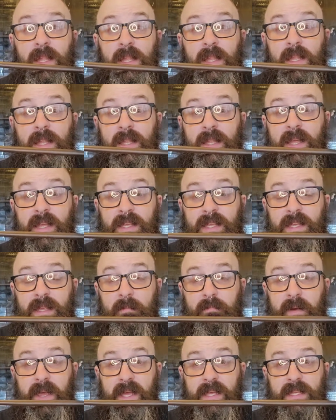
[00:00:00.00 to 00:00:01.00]
this is a
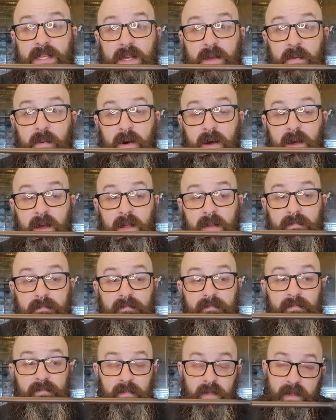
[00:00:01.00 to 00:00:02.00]
basic wand,
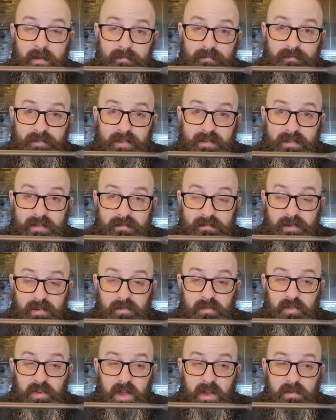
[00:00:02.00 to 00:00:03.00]
just your
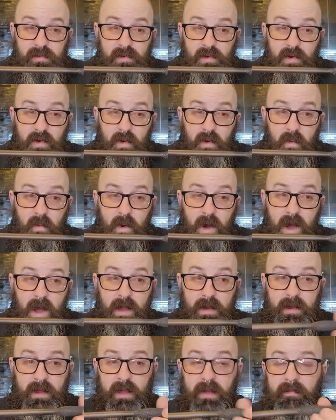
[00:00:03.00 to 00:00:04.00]
general
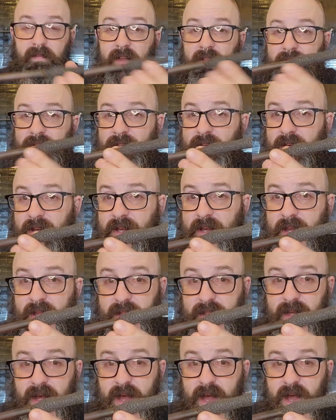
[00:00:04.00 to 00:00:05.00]
wand. If you took
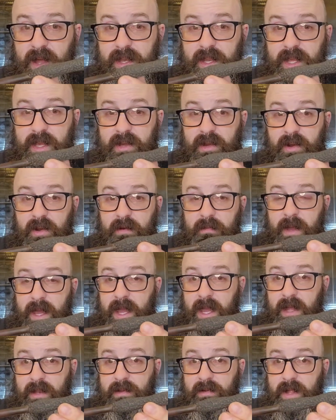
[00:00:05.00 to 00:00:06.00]
the honeycomb
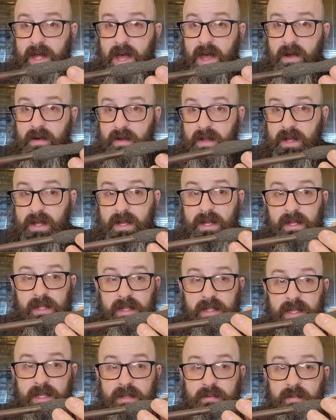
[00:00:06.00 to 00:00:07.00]
handle out,
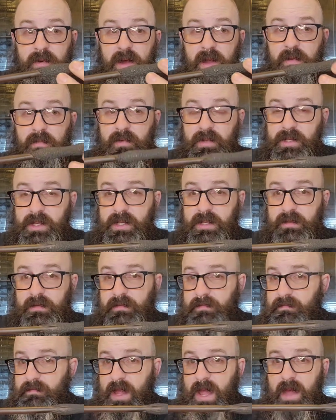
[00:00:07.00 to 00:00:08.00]
this wand would just
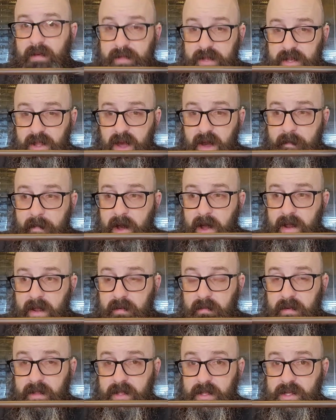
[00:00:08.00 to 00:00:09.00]
have a knob on
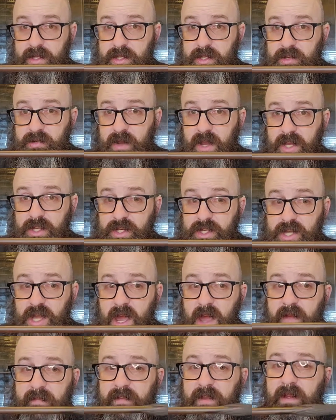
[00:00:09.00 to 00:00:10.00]
it with a straight
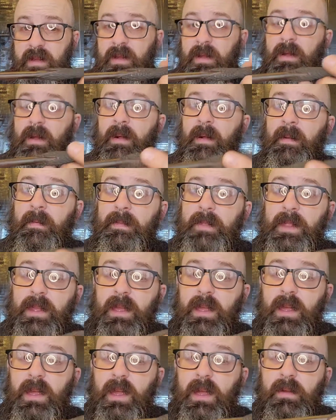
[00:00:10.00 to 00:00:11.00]
shaft.
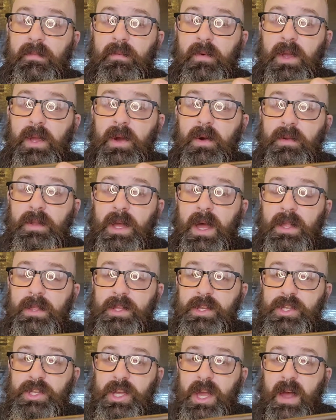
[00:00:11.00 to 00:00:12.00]
If we go down
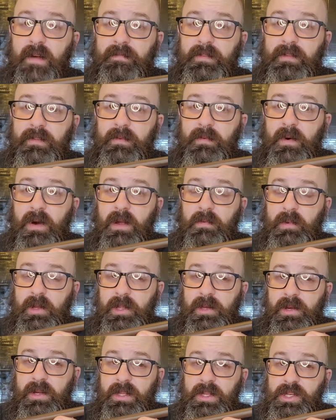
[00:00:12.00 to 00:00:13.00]
the shaft of the wand, we
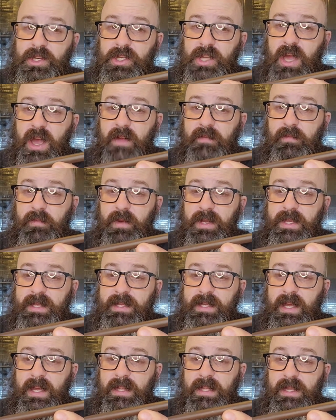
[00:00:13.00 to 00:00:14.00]
look at the shaft, we
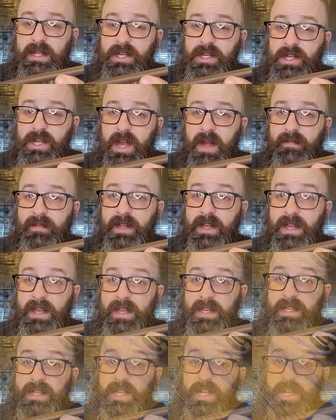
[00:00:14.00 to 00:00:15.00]
see that the shaft
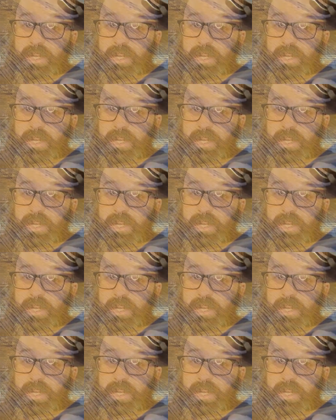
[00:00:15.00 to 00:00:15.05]
is